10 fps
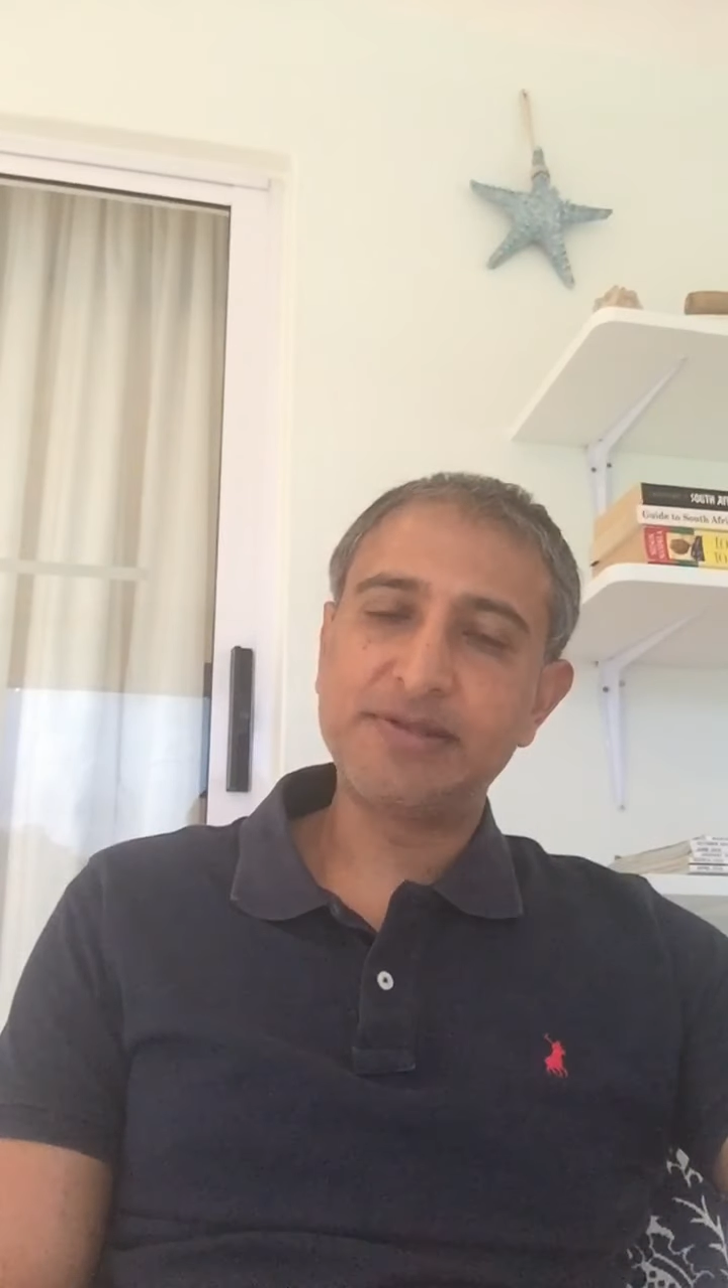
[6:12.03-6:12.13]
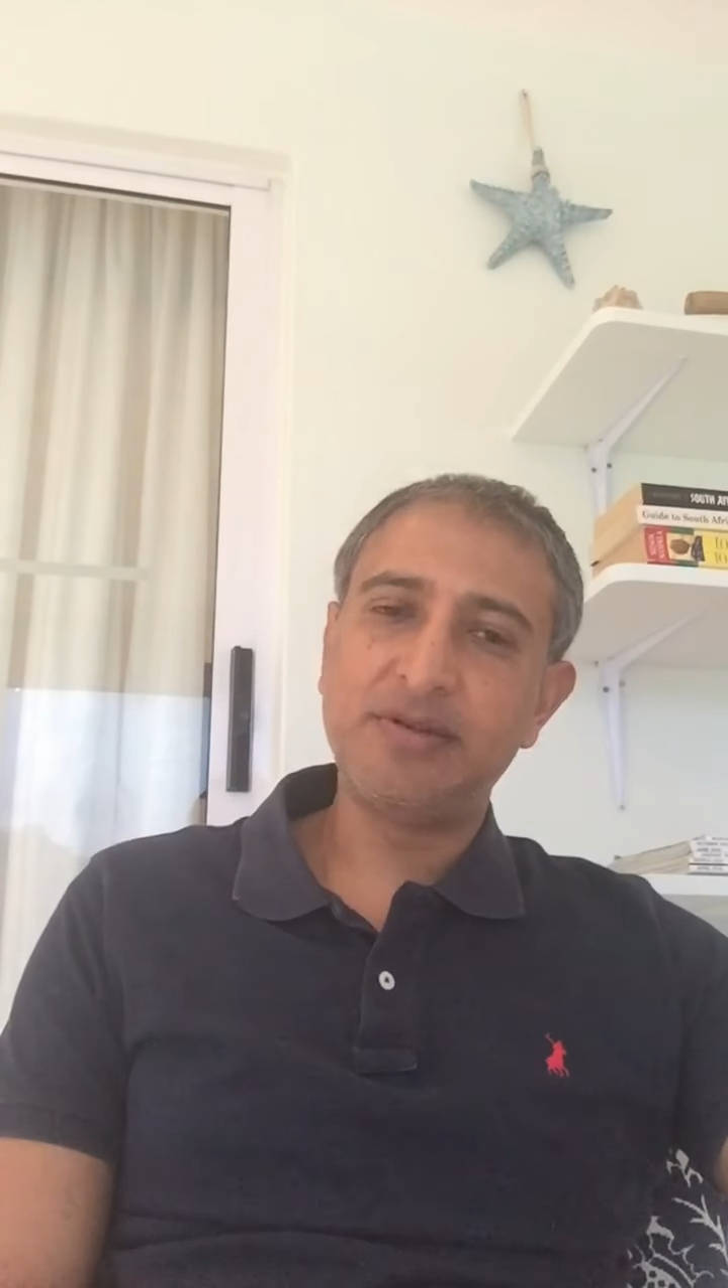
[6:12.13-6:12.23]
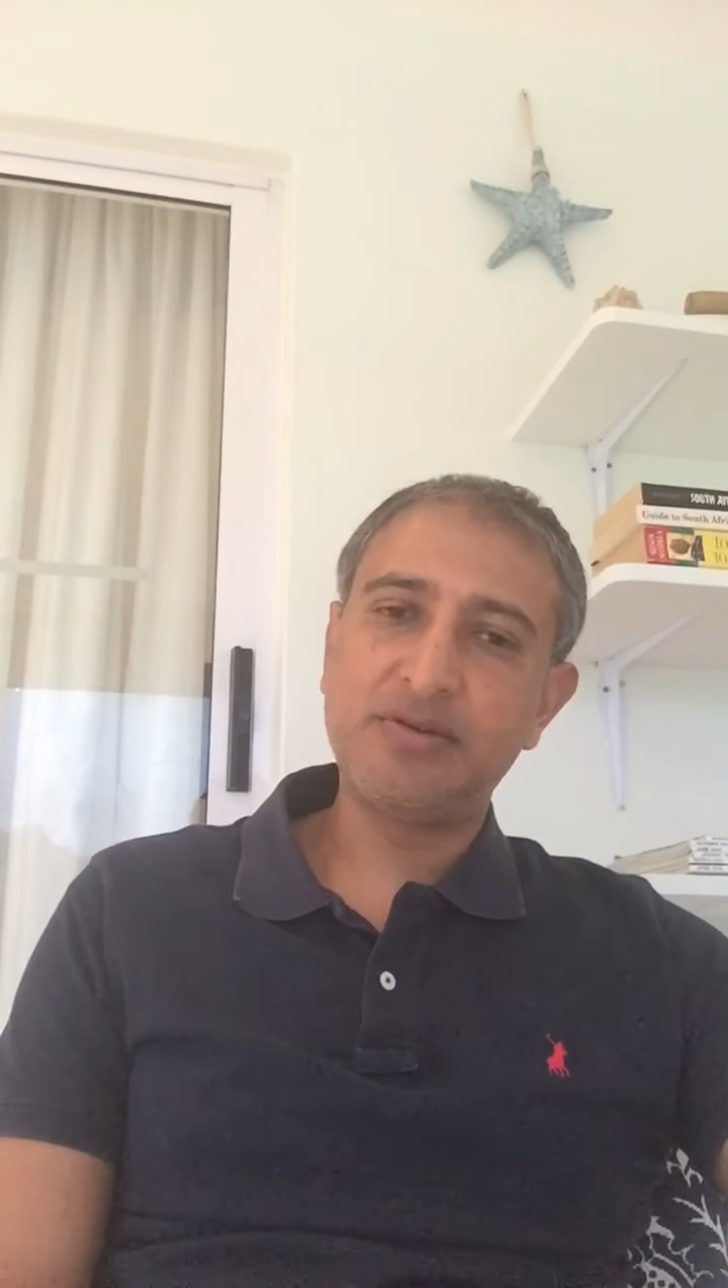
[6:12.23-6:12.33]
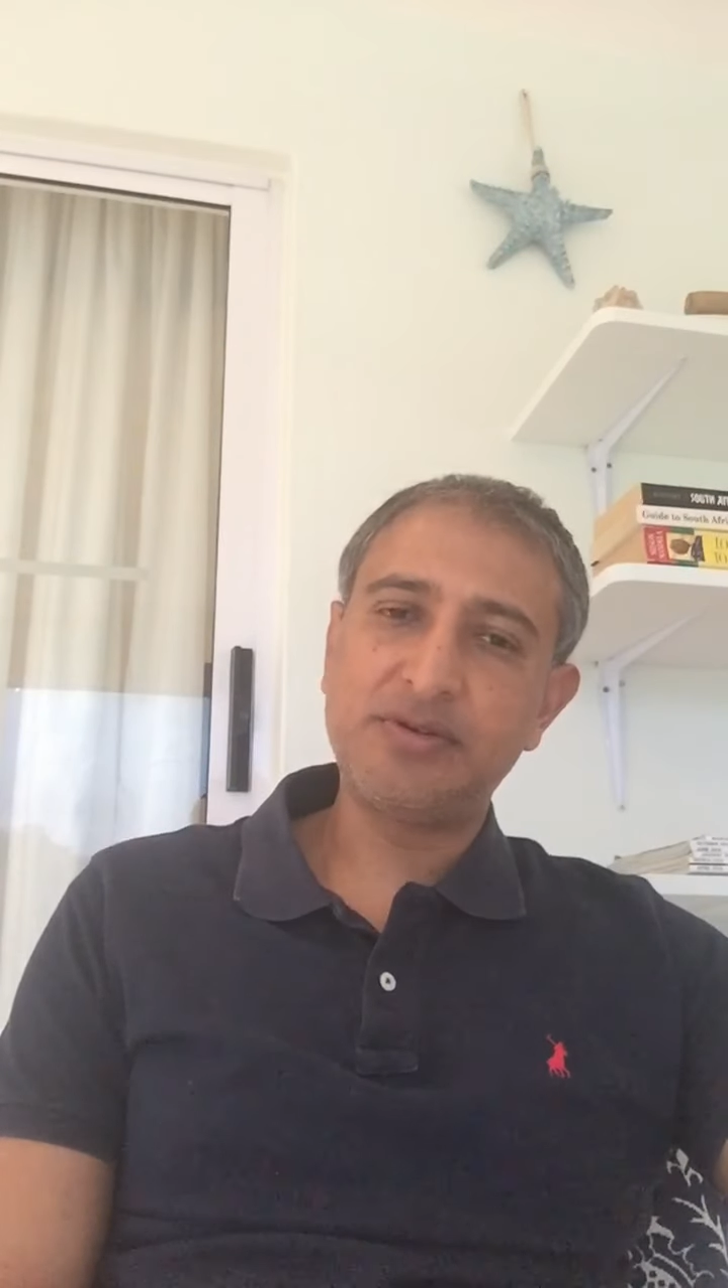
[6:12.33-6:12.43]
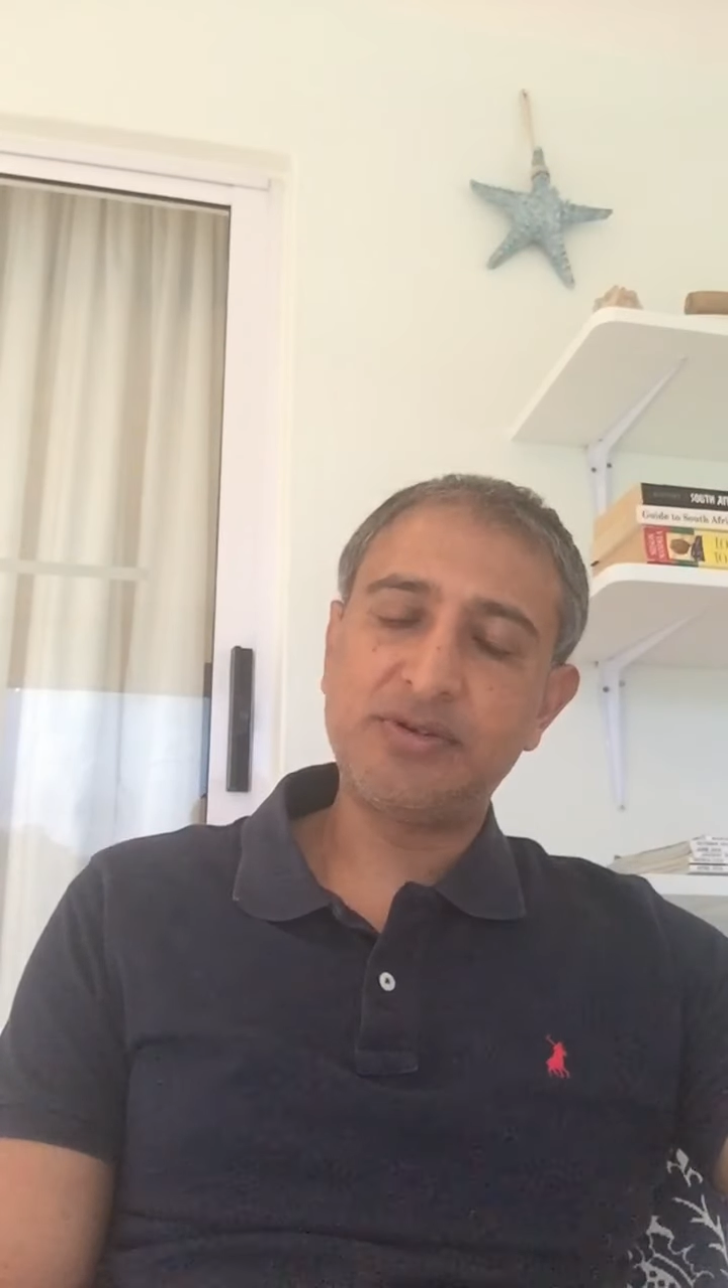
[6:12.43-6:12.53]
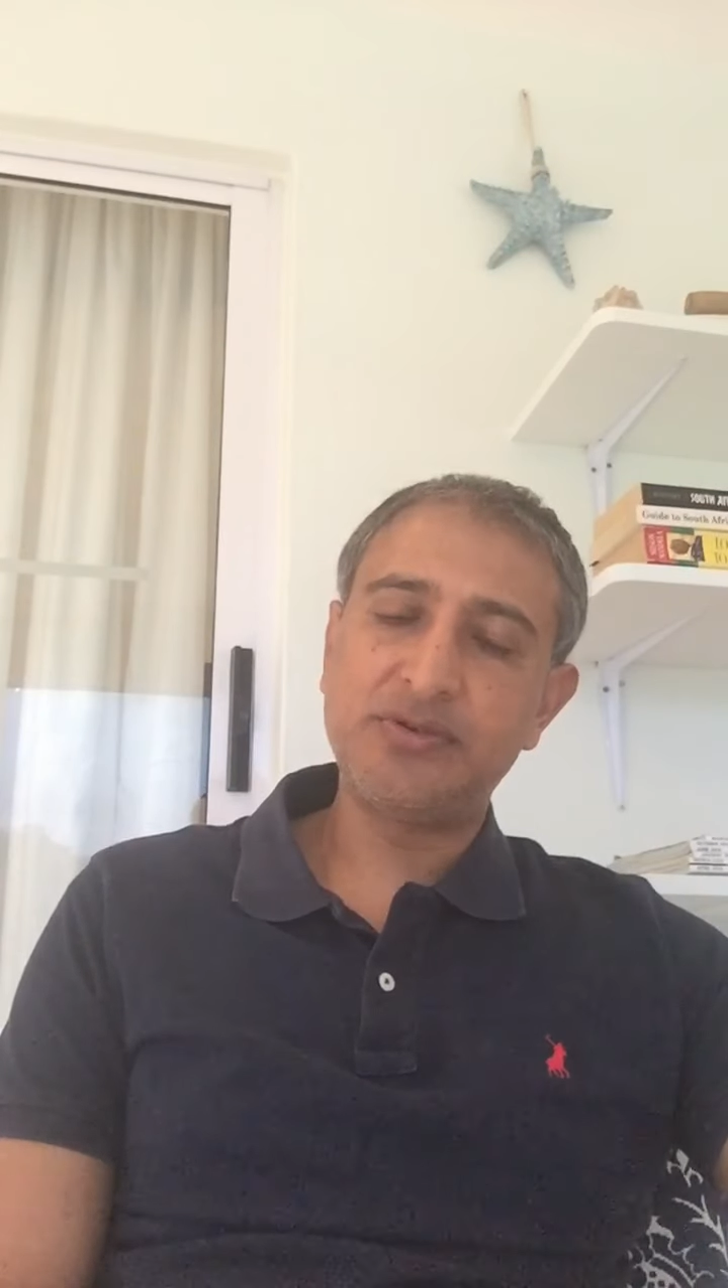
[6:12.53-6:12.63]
look